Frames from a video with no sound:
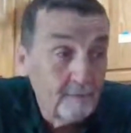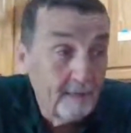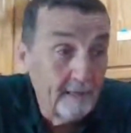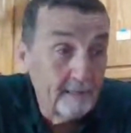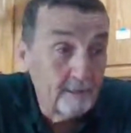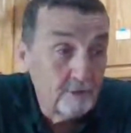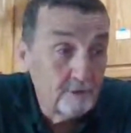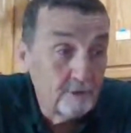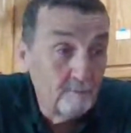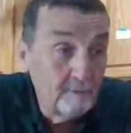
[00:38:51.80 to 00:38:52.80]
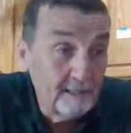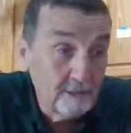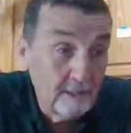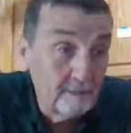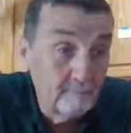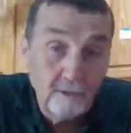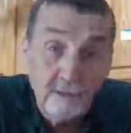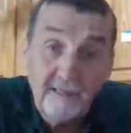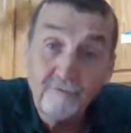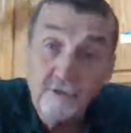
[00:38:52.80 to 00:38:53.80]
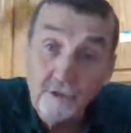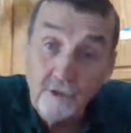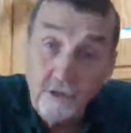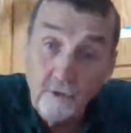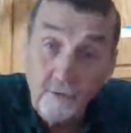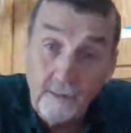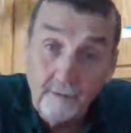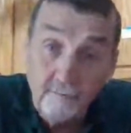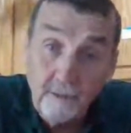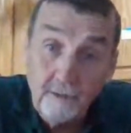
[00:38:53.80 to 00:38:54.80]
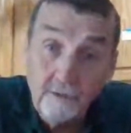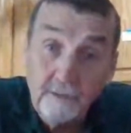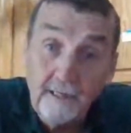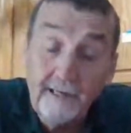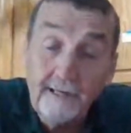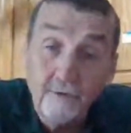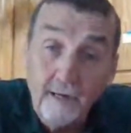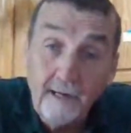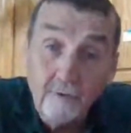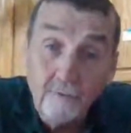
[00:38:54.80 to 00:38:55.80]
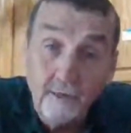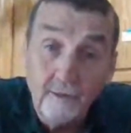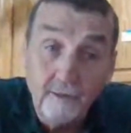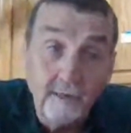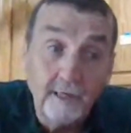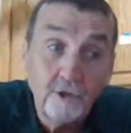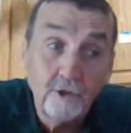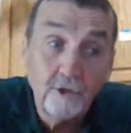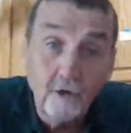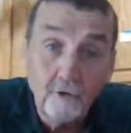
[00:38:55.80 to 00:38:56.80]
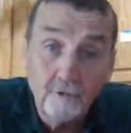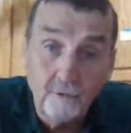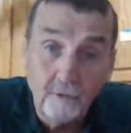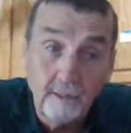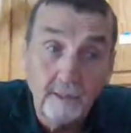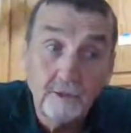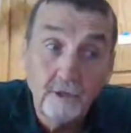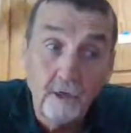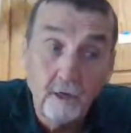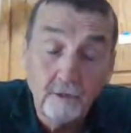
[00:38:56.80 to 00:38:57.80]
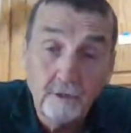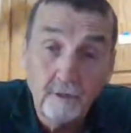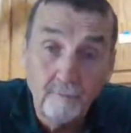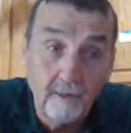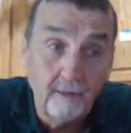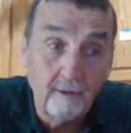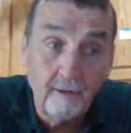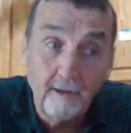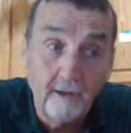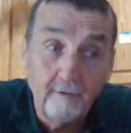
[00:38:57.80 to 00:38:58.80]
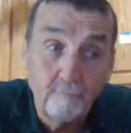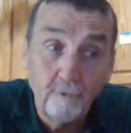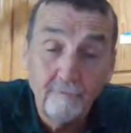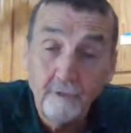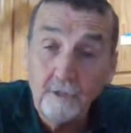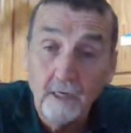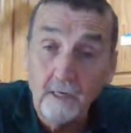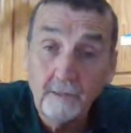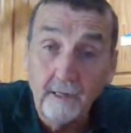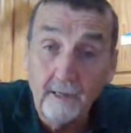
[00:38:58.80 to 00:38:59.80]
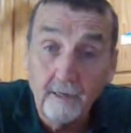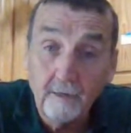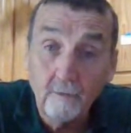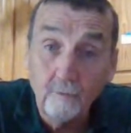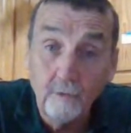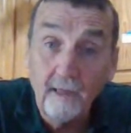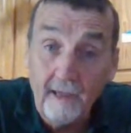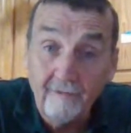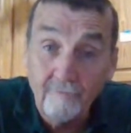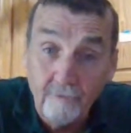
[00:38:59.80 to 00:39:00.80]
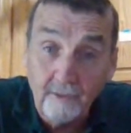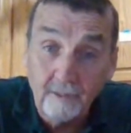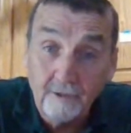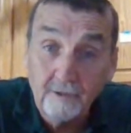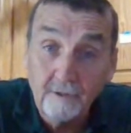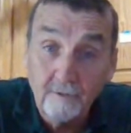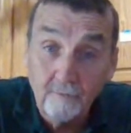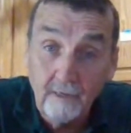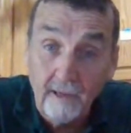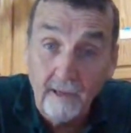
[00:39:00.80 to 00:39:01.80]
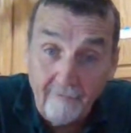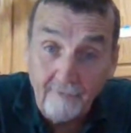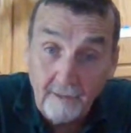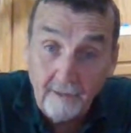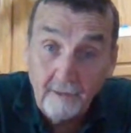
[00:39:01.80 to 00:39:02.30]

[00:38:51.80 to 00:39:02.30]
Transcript: And it's to me, it's not a belief, it's a knowing because I interact with it. I talk to it. It talks to me. I have proven contact. We have this. We have it.